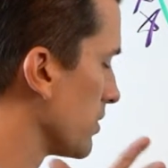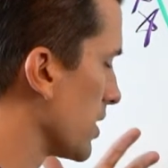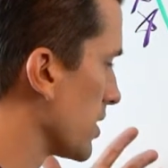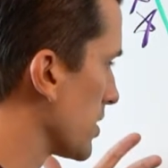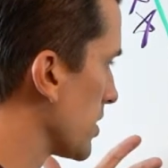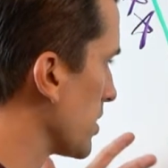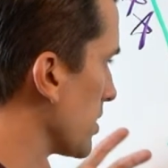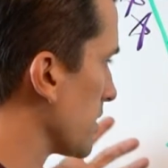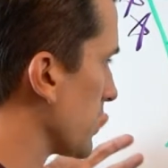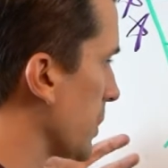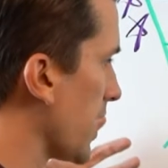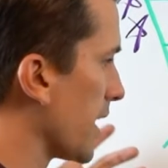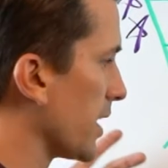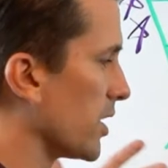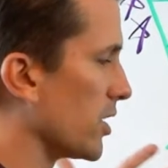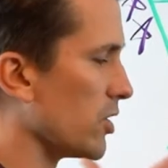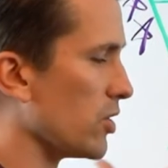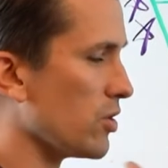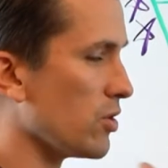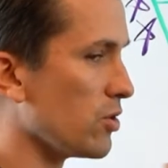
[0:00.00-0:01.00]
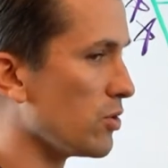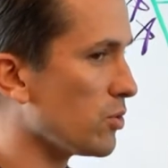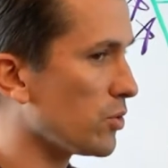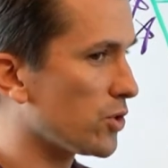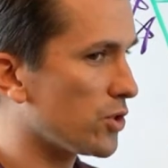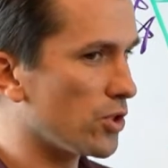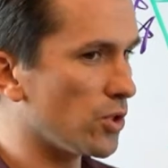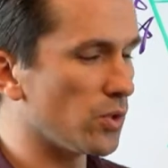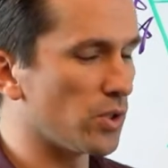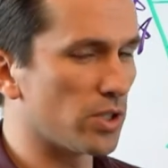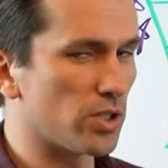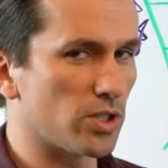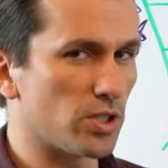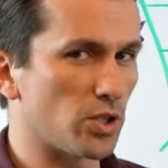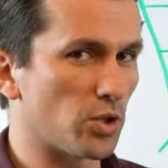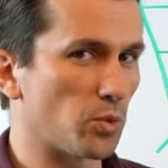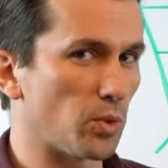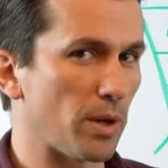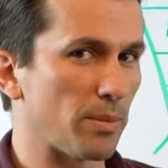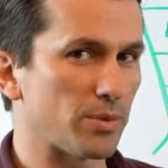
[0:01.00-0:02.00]
this is getting new students to
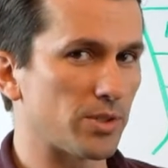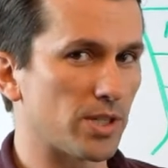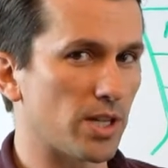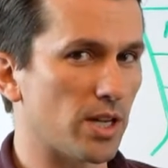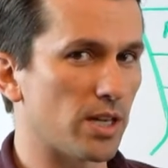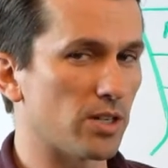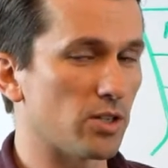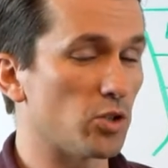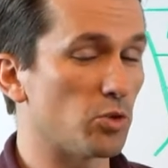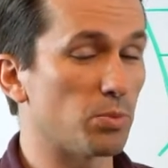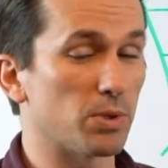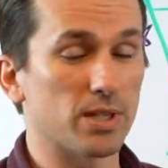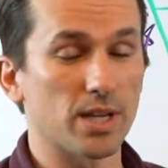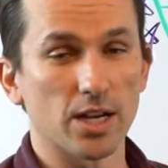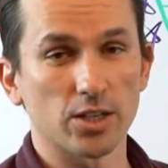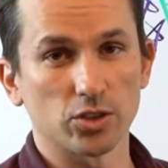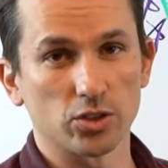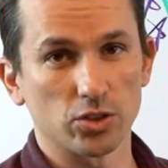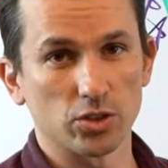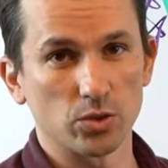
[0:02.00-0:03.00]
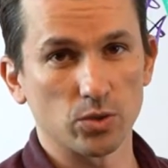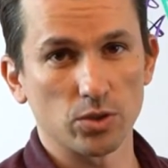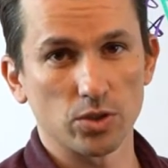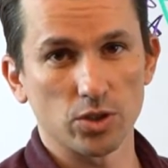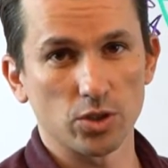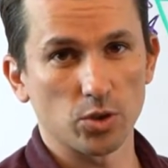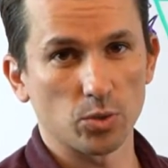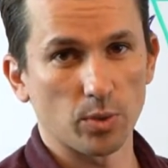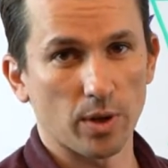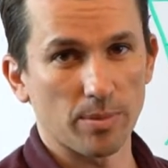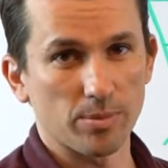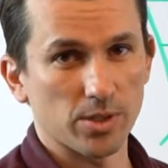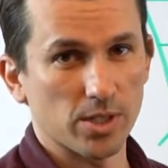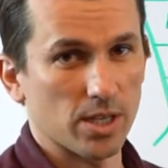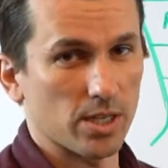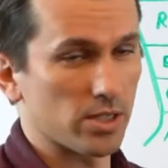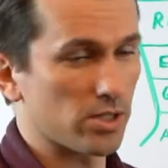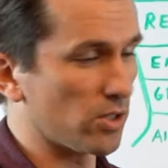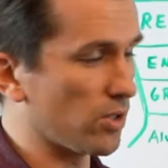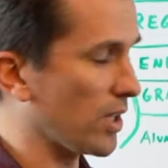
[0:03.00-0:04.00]
your website, new potential students to your
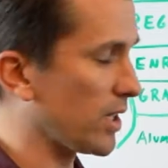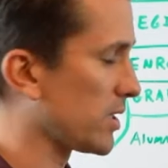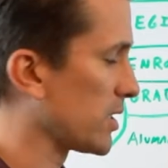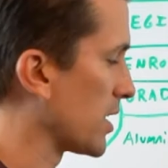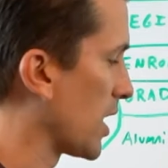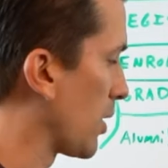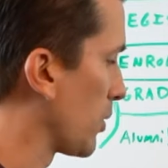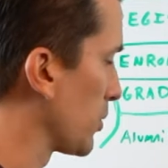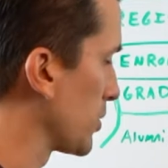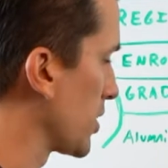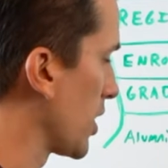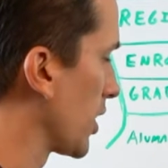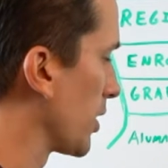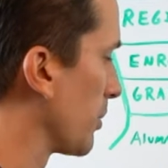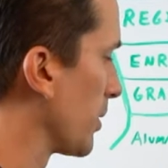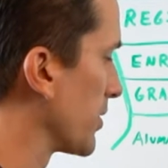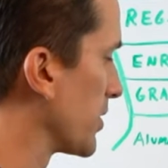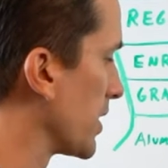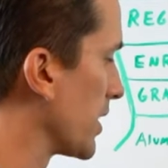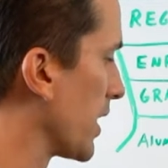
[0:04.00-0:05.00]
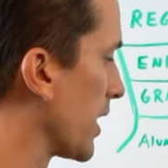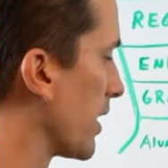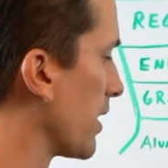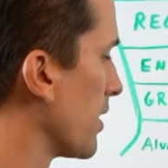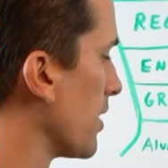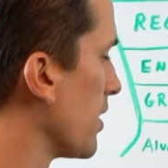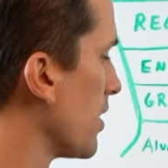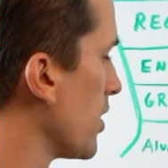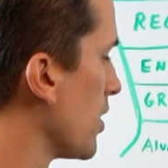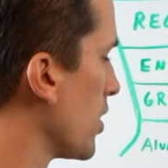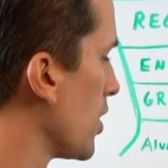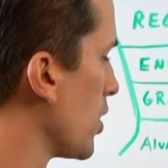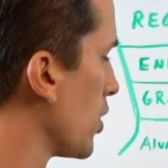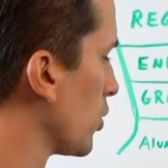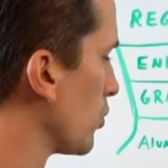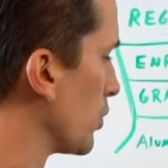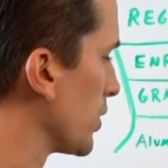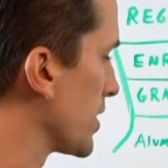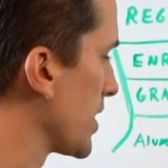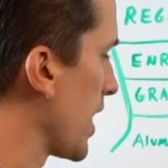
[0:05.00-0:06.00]
website, so that's not what we're talking about today.
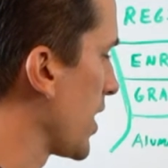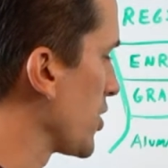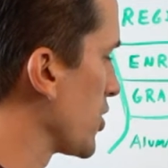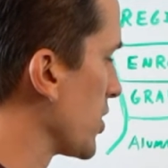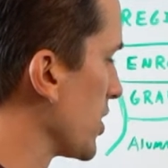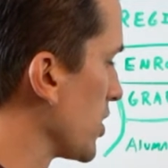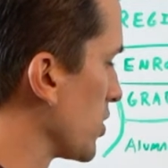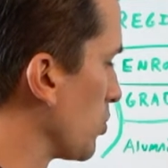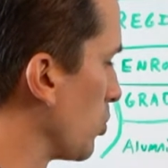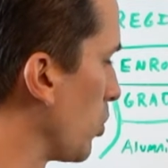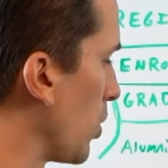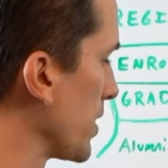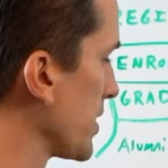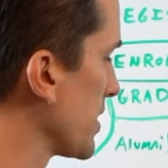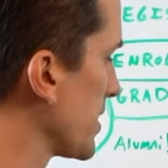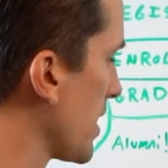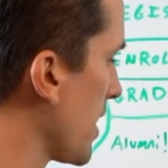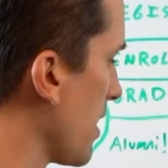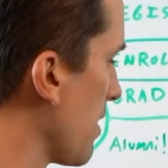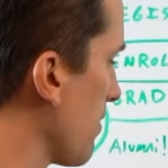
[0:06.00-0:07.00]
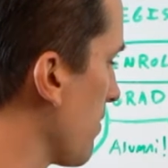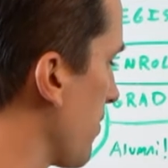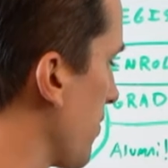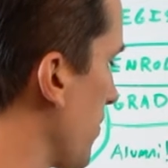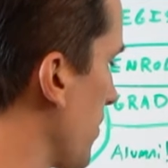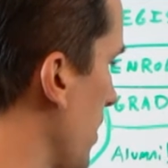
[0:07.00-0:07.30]
Retention is once they've